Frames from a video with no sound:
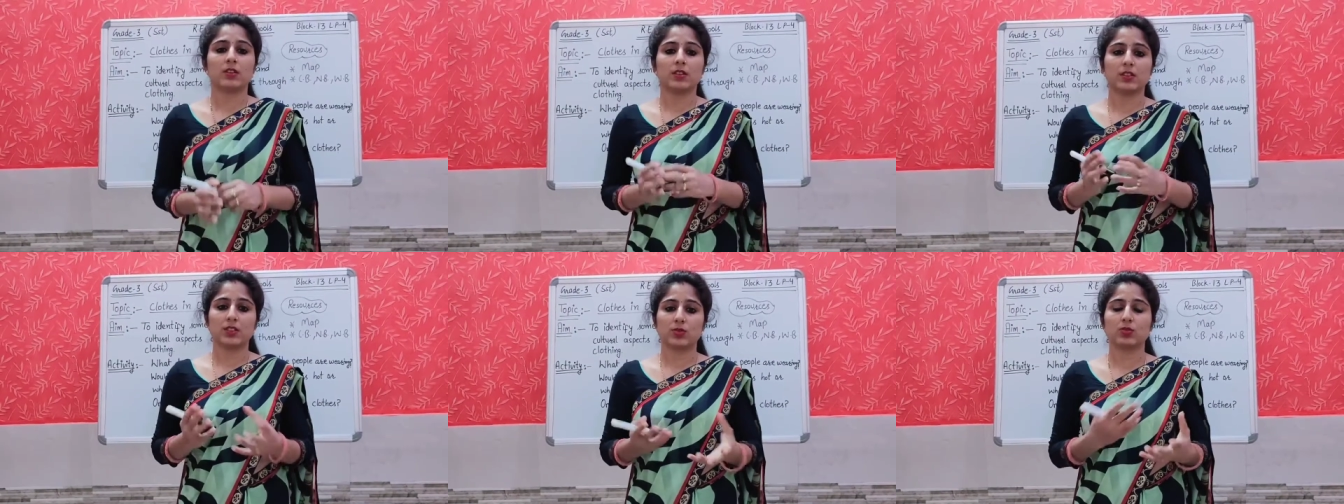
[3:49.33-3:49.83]

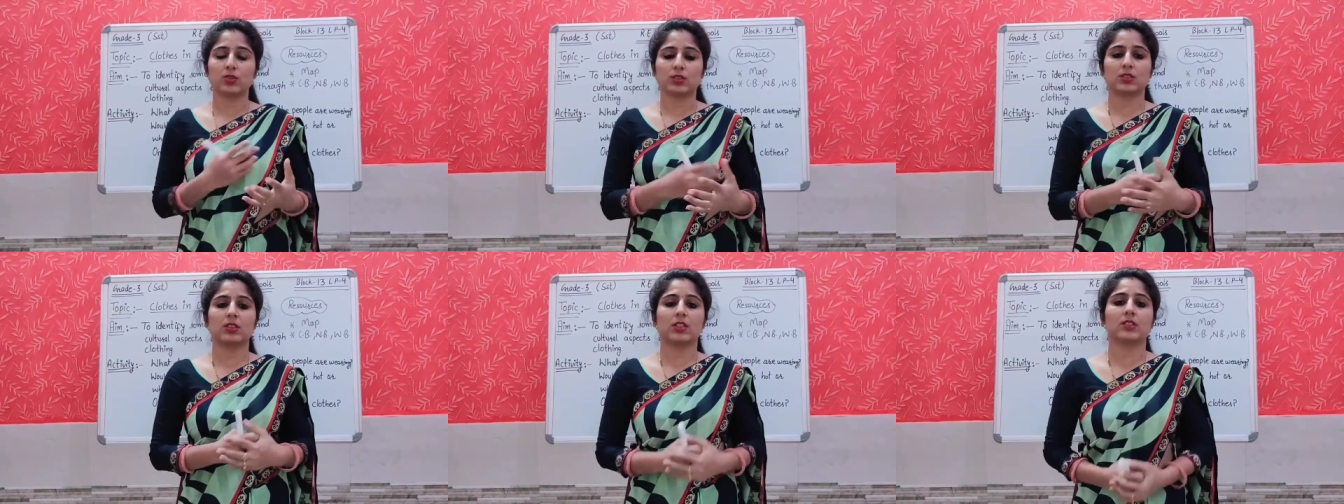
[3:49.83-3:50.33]
Yes students,
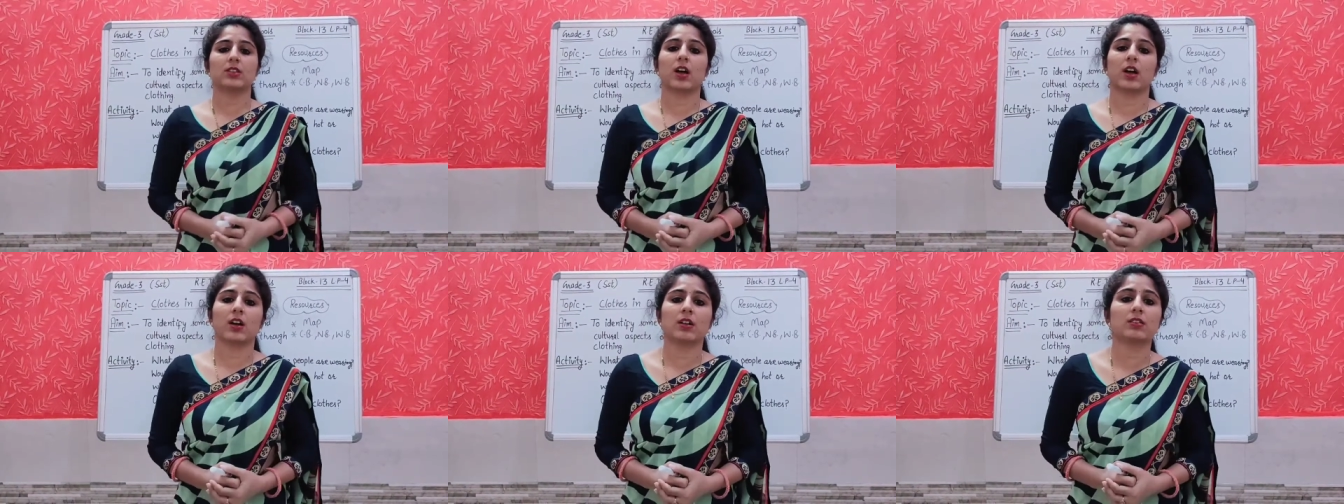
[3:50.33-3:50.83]
these
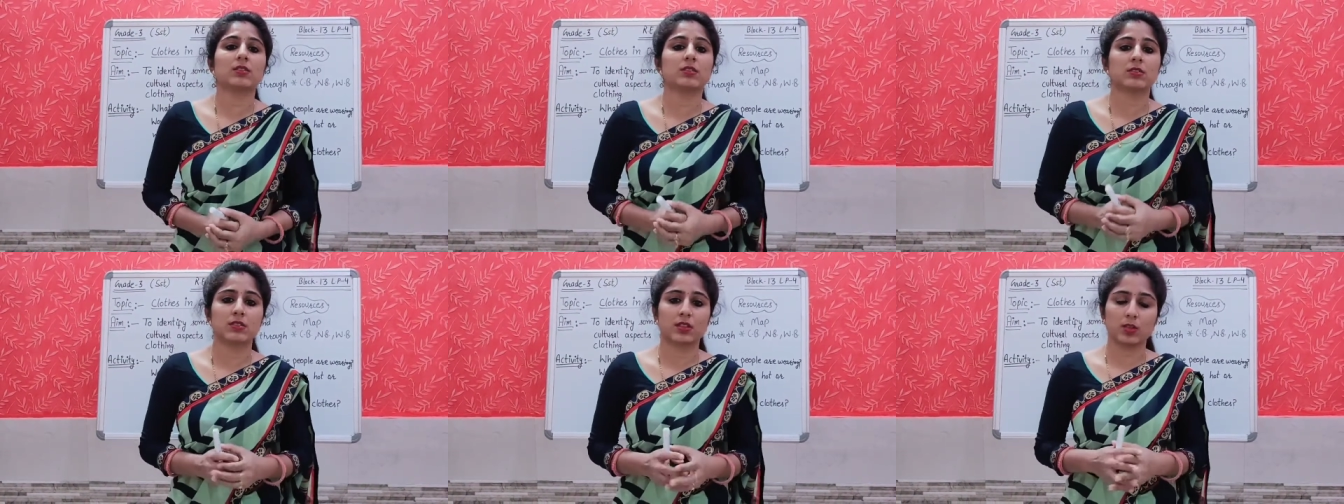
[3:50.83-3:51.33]
are
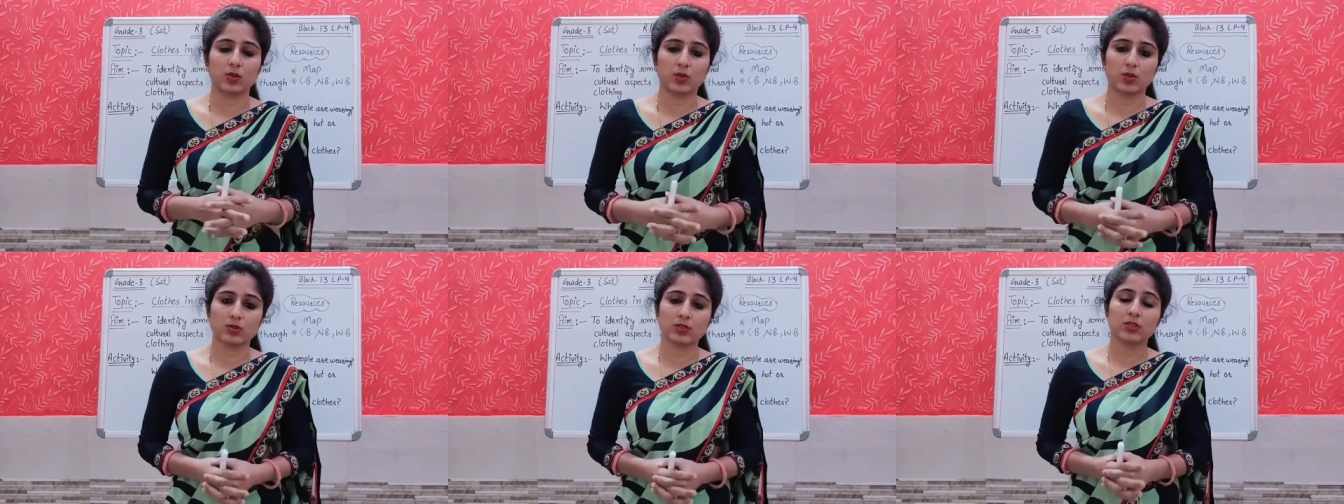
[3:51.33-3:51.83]
the
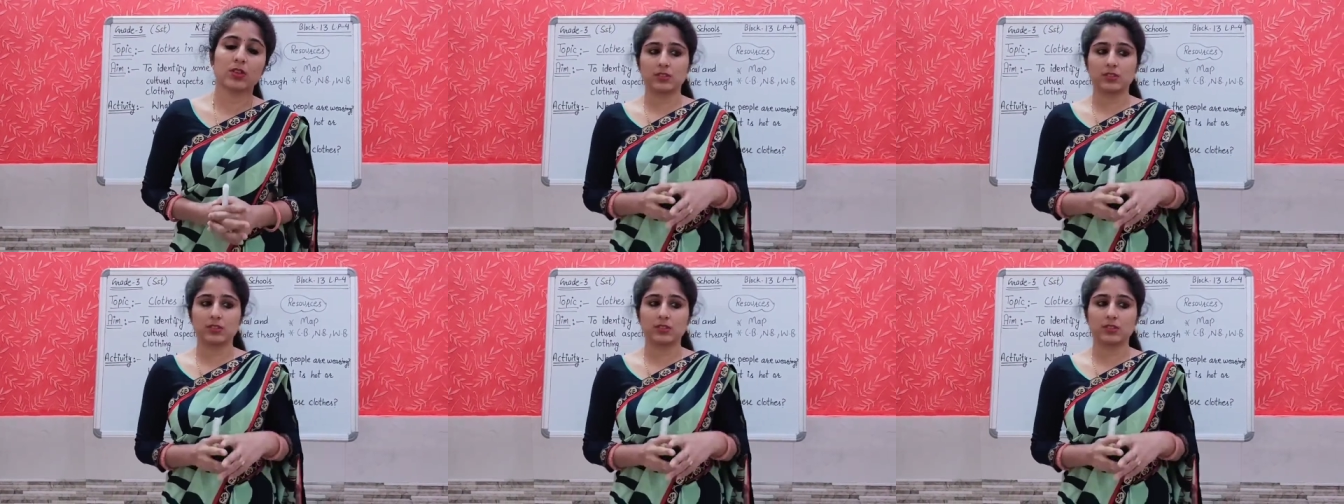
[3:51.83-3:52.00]
clothes.